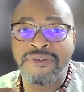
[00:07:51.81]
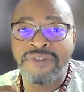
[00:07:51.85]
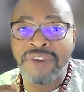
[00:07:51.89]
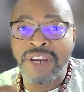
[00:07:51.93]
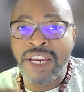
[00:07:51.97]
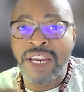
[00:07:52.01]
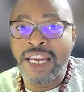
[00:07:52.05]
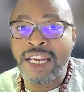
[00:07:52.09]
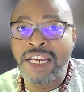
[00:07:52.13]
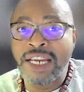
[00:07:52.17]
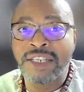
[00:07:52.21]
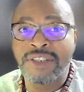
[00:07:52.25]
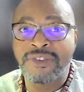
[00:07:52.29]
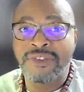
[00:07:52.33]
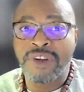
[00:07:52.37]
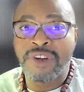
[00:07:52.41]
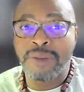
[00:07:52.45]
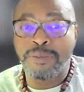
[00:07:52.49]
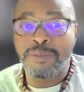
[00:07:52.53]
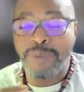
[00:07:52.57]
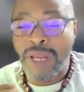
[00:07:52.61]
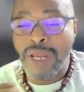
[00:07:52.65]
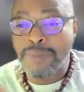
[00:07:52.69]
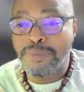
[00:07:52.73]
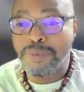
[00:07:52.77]
fees for
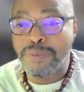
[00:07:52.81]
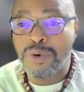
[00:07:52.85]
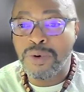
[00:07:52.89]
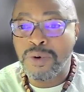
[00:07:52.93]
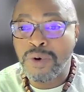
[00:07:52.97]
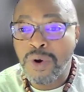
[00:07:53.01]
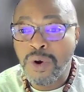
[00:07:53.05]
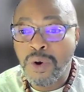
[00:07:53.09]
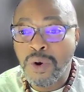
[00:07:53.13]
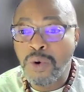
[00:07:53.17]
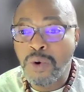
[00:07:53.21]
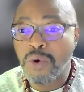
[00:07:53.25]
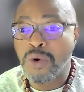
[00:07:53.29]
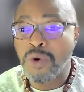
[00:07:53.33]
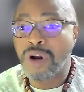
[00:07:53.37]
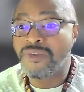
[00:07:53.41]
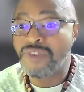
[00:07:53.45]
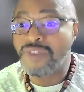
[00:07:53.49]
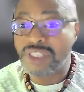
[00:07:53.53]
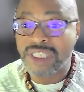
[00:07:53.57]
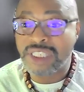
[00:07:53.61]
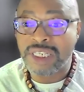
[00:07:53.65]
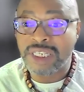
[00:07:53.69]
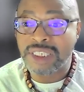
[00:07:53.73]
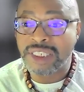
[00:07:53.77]
the people who are going
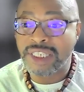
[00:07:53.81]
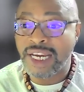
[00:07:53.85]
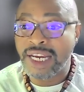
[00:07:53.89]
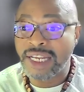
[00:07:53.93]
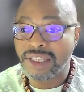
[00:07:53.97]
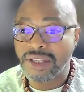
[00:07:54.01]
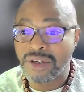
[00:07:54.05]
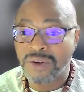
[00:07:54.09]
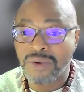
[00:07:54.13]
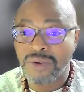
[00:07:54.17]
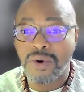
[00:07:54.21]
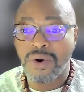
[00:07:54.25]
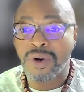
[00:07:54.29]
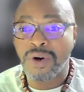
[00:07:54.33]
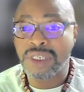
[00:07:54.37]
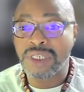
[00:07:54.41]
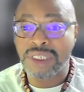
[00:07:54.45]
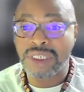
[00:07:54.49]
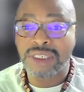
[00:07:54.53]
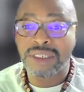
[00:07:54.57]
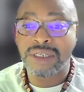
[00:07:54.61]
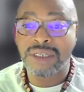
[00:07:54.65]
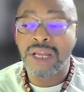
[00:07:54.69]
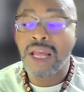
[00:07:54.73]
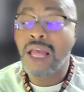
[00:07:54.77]
to facilitate the
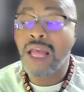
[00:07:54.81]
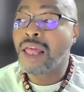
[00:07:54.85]
courses.